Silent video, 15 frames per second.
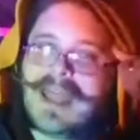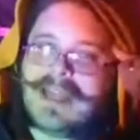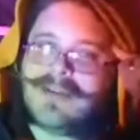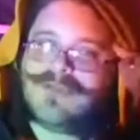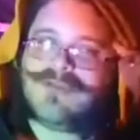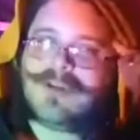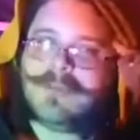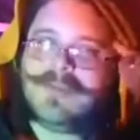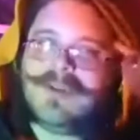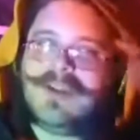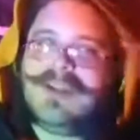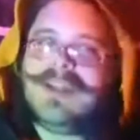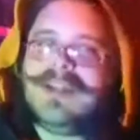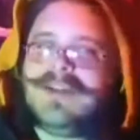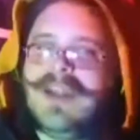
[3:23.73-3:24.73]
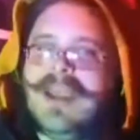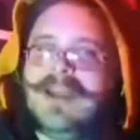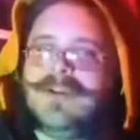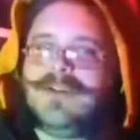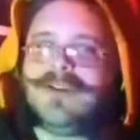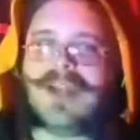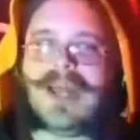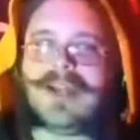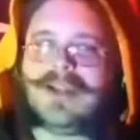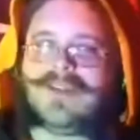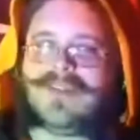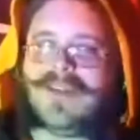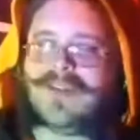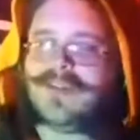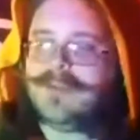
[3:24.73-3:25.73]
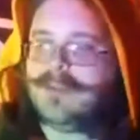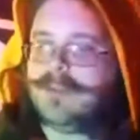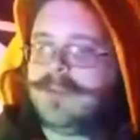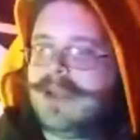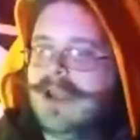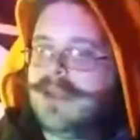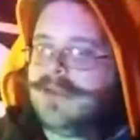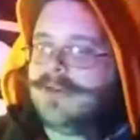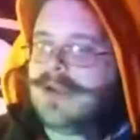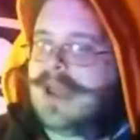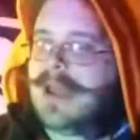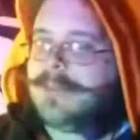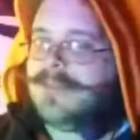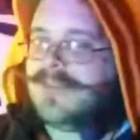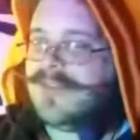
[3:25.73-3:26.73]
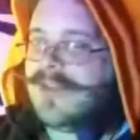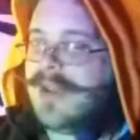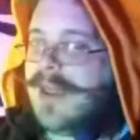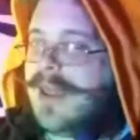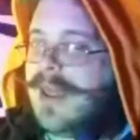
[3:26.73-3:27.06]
encrypted container, not accessible by other apps.